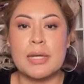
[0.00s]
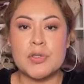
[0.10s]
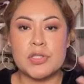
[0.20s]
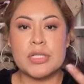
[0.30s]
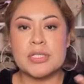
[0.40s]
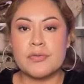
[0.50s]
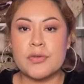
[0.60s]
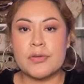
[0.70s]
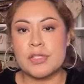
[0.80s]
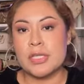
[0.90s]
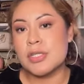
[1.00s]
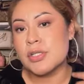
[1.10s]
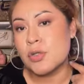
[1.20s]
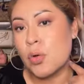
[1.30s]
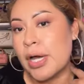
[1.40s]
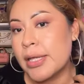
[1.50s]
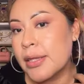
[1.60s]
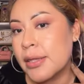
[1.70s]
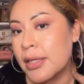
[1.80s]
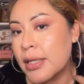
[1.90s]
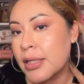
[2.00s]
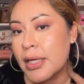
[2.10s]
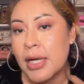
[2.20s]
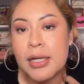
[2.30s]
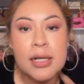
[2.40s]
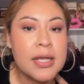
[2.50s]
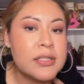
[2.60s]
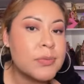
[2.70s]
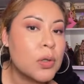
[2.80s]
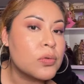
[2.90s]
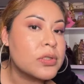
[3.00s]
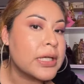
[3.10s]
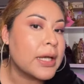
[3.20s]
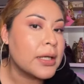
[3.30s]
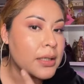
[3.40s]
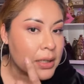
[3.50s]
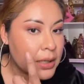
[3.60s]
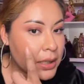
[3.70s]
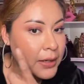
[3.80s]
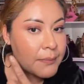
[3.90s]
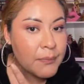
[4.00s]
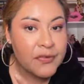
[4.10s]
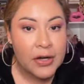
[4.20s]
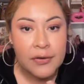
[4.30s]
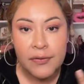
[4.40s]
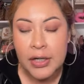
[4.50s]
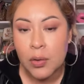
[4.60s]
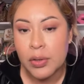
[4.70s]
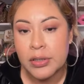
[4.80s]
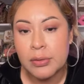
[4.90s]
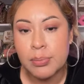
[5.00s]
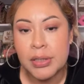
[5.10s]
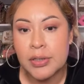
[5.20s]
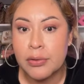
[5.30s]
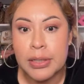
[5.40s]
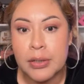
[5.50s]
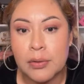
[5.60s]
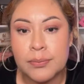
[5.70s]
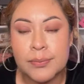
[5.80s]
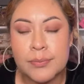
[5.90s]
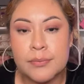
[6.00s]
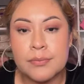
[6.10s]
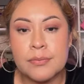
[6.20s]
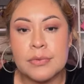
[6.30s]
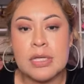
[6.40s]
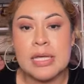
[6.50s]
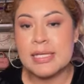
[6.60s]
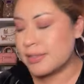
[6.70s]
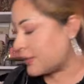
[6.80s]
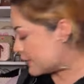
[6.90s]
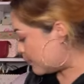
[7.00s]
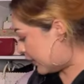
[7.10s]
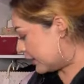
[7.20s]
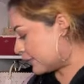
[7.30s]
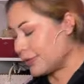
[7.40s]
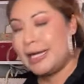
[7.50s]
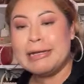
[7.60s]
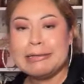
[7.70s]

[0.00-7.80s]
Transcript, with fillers: I'm using a different foundation, so I think it kind of lasts me all day. I'm very, very oily, but you already know. Is this bag you got?